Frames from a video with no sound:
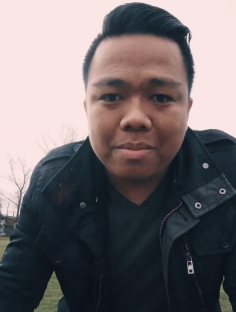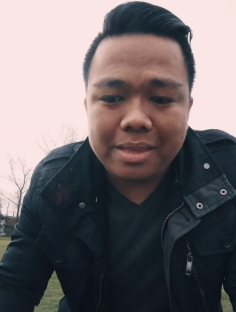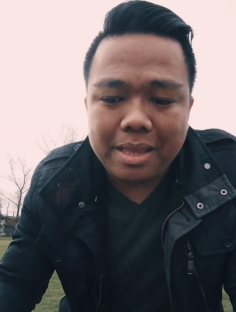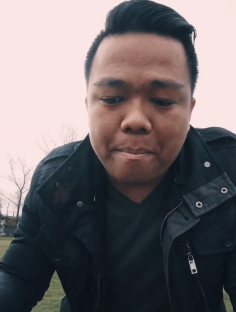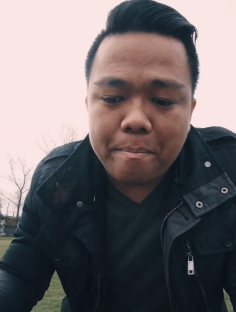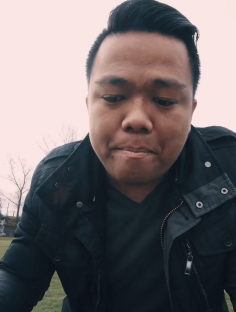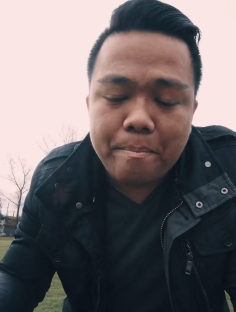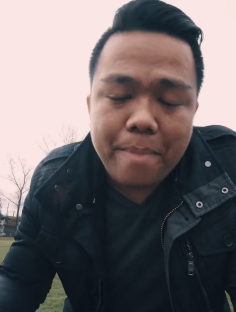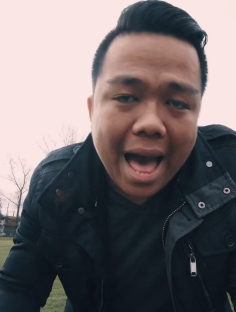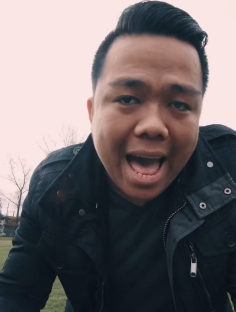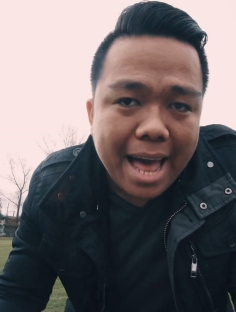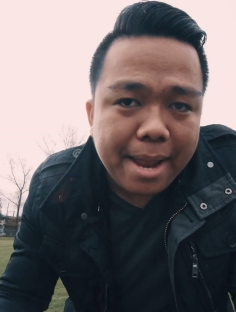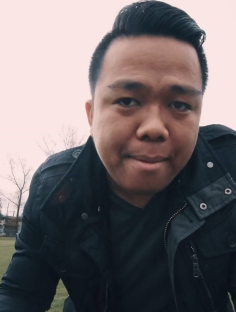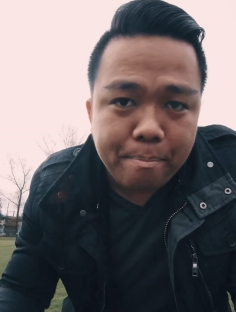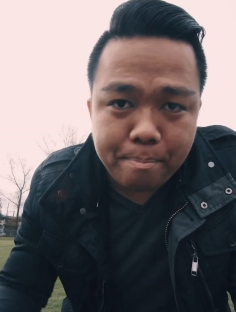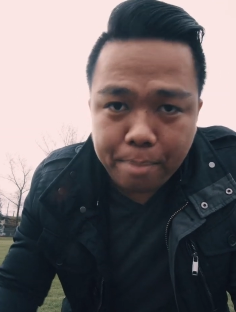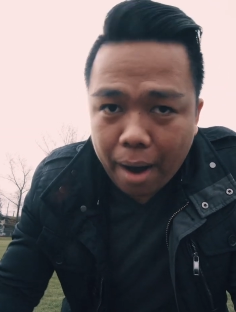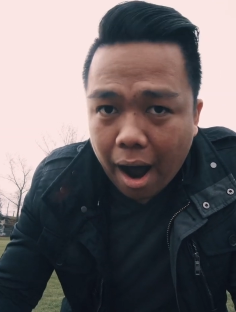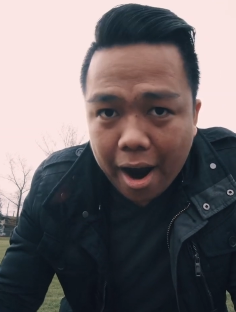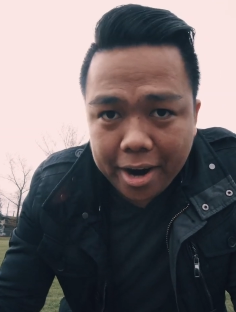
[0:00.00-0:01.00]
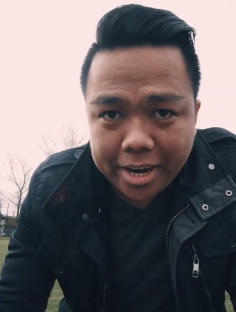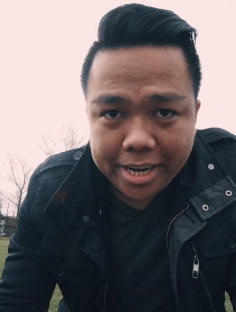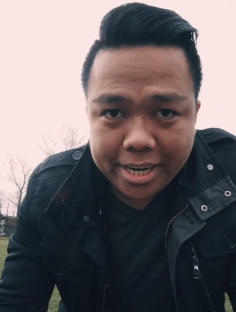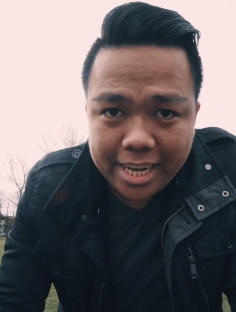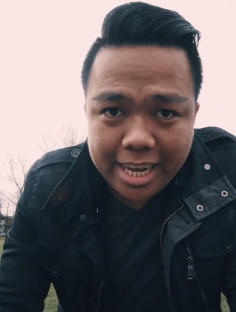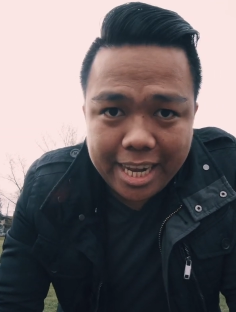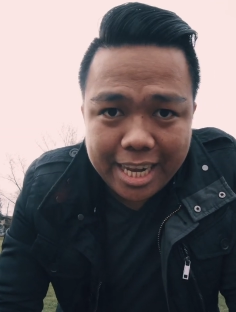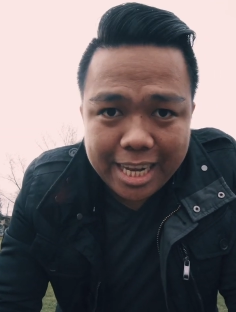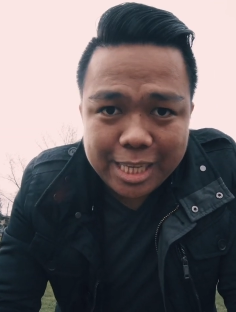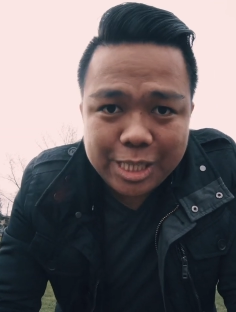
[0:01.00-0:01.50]
The bad part
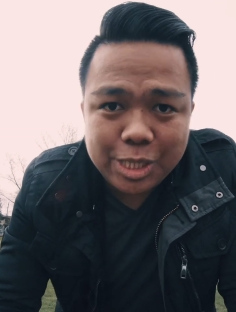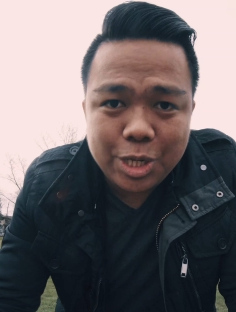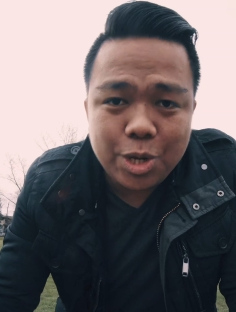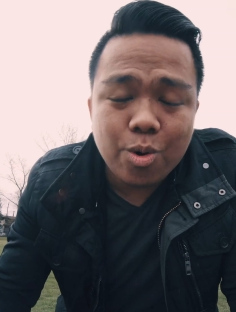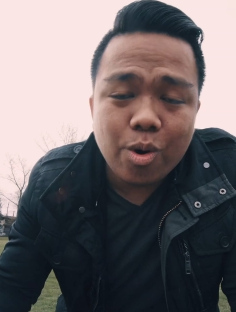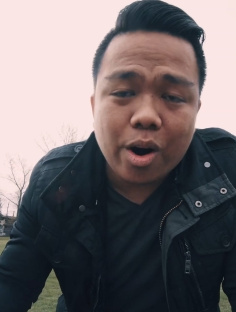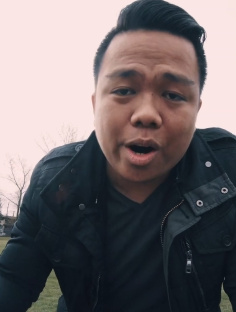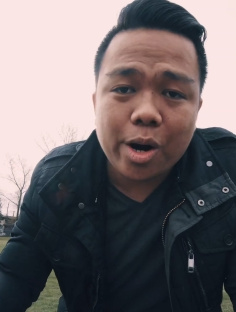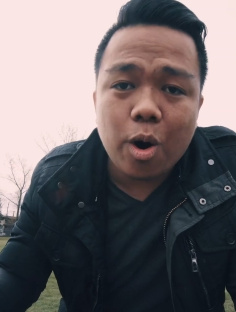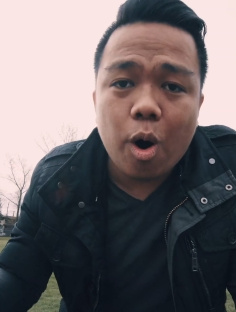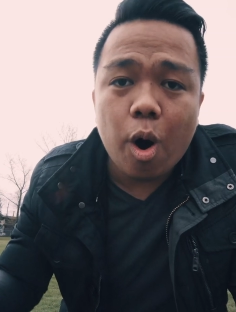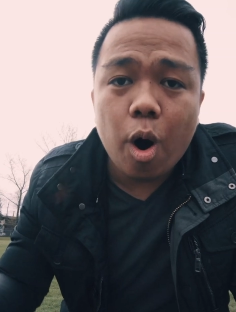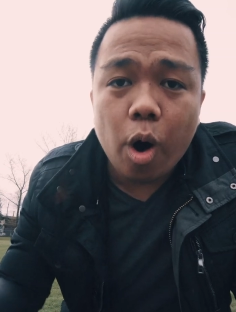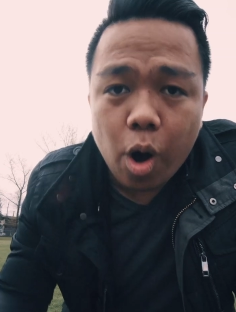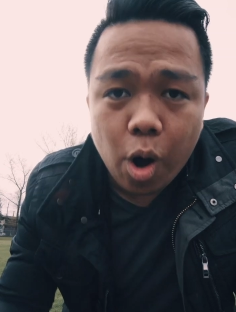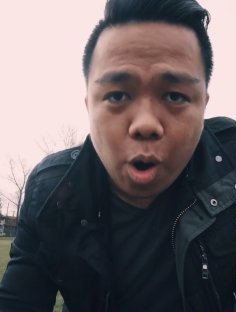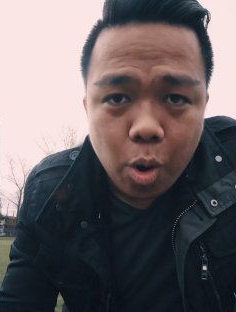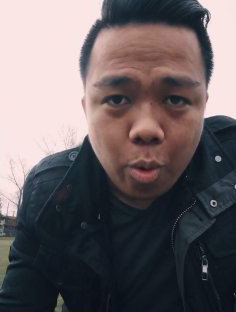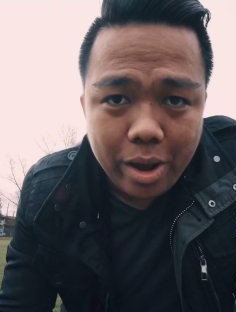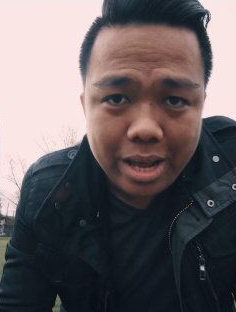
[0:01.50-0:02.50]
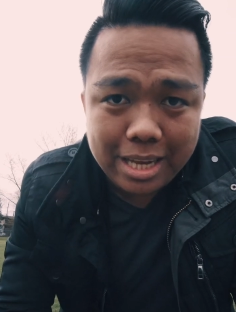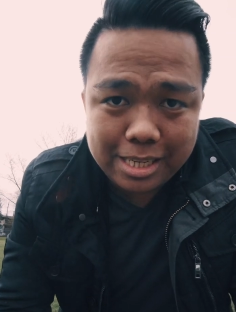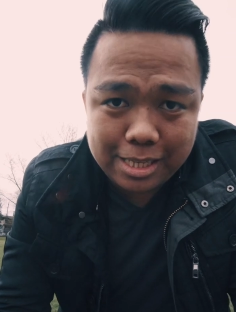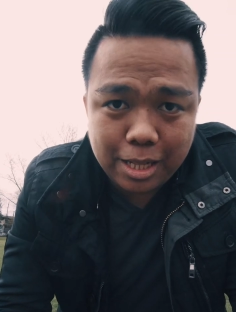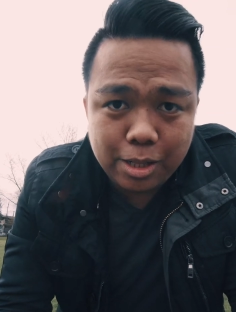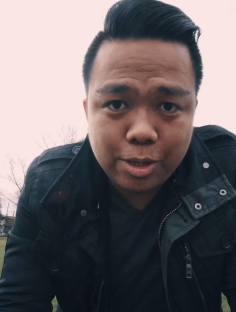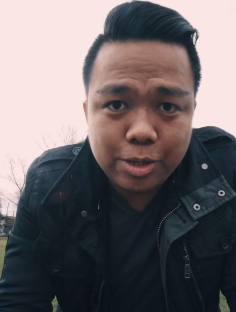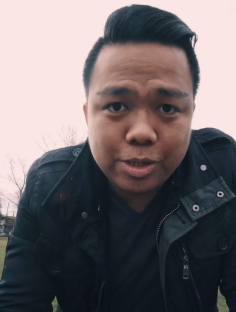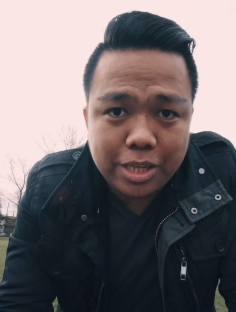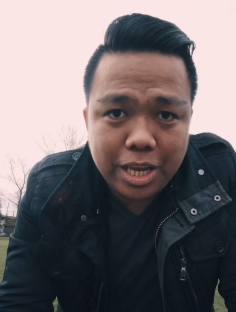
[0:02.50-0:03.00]
is you are always
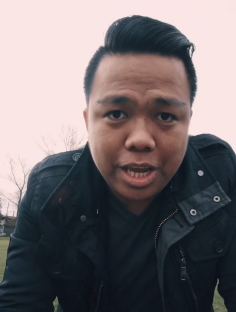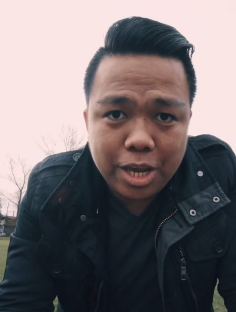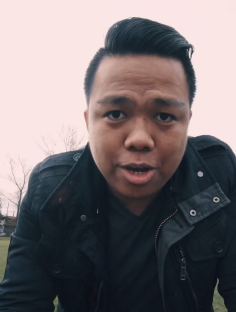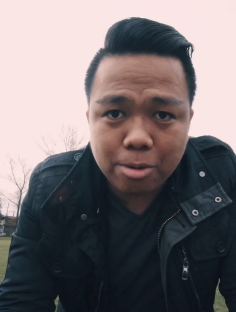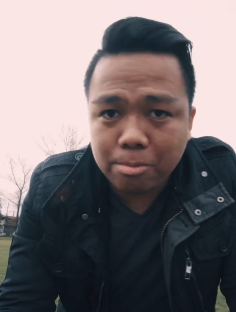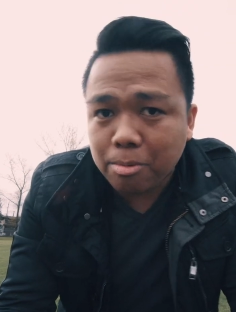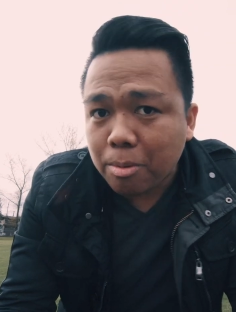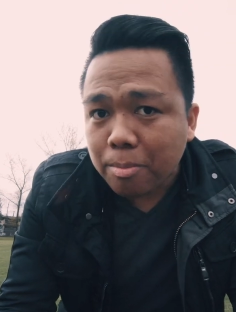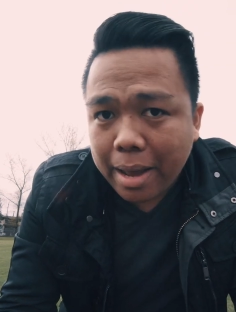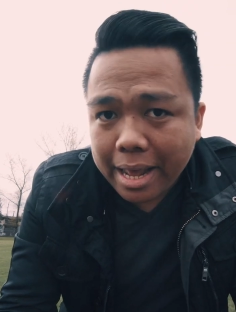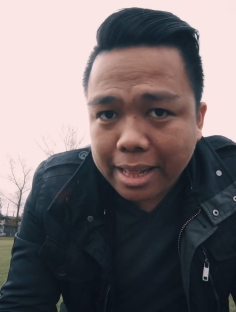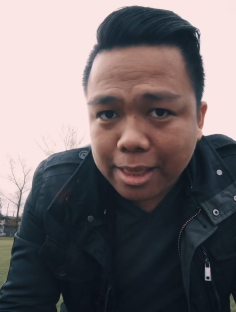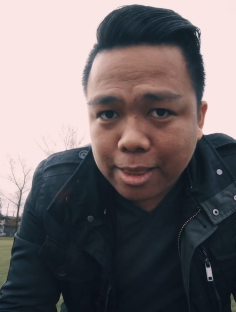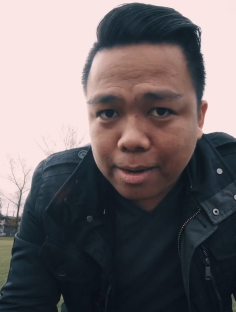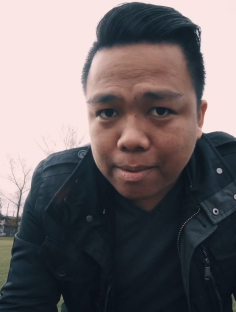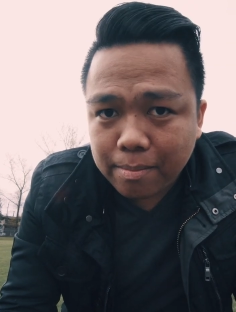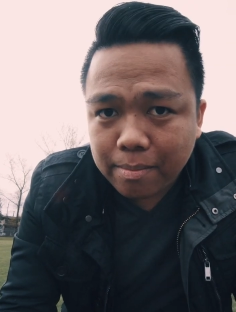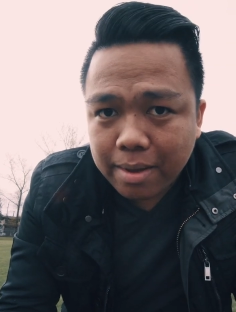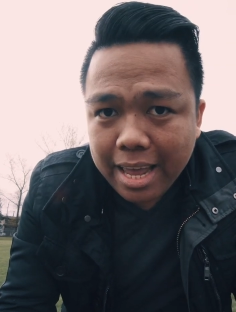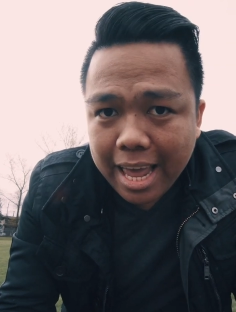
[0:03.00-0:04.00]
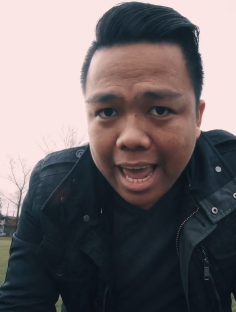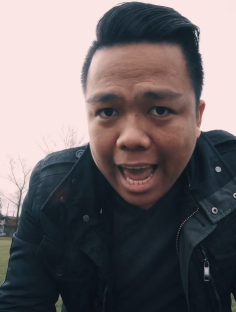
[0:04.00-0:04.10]
losing your momentum,